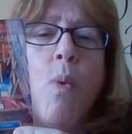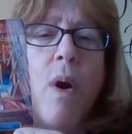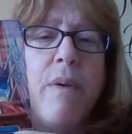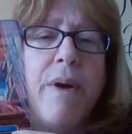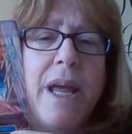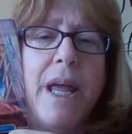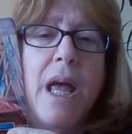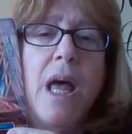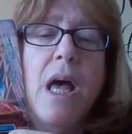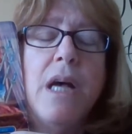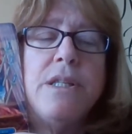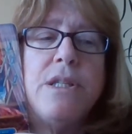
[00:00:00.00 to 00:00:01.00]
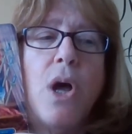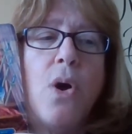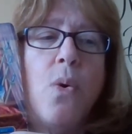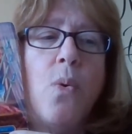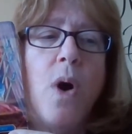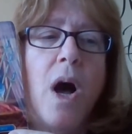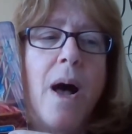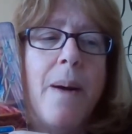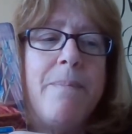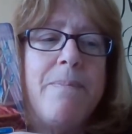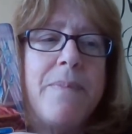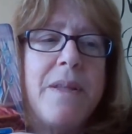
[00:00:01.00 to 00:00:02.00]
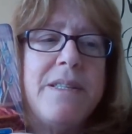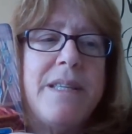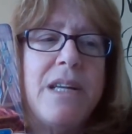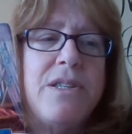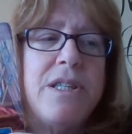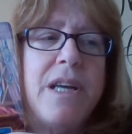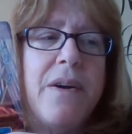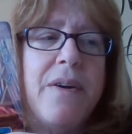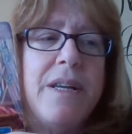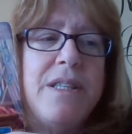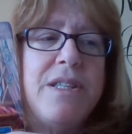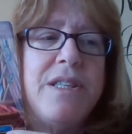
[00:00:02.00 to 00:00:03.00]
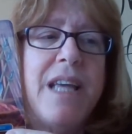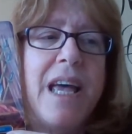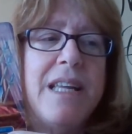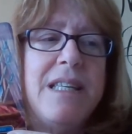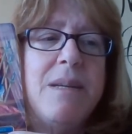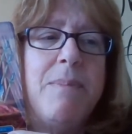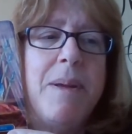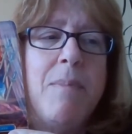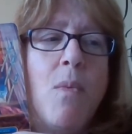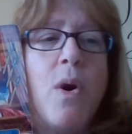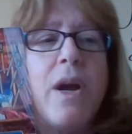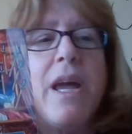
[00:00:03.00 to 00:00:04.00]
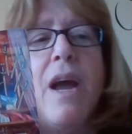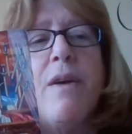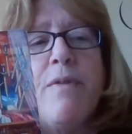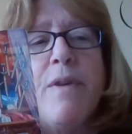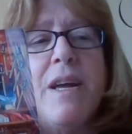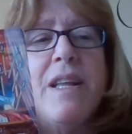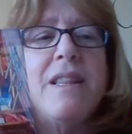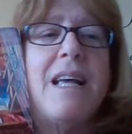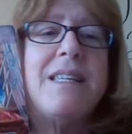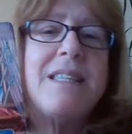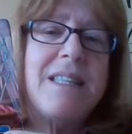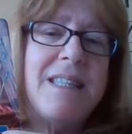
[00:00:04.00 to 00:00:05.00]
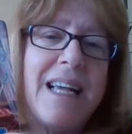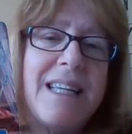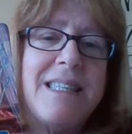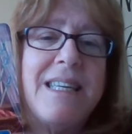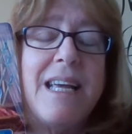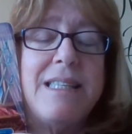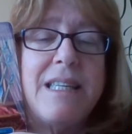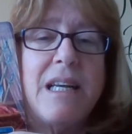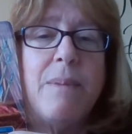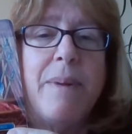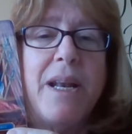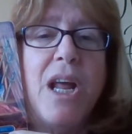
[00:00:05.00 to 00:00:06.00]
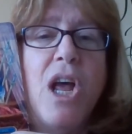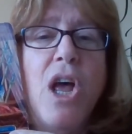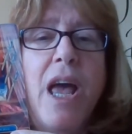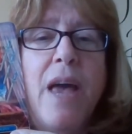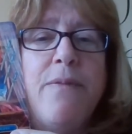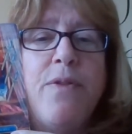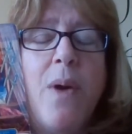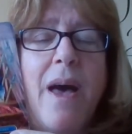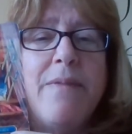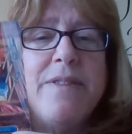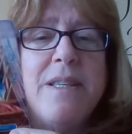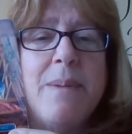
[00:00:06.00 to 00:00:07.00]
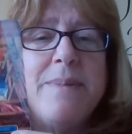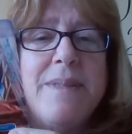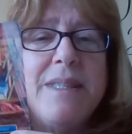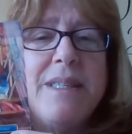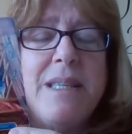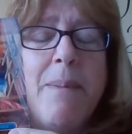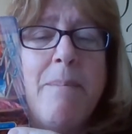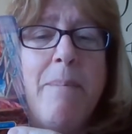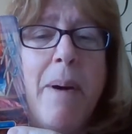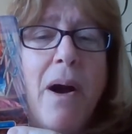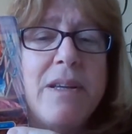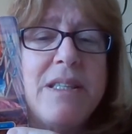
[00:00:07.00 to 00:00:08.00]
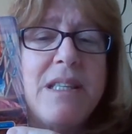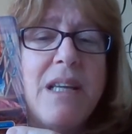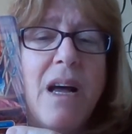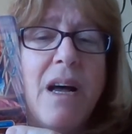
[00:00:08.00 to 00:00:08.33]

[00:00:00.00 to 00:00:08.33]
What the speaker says: worry. So Sagittarians tend to be more carefree and less lackadaisical. But if you have some parts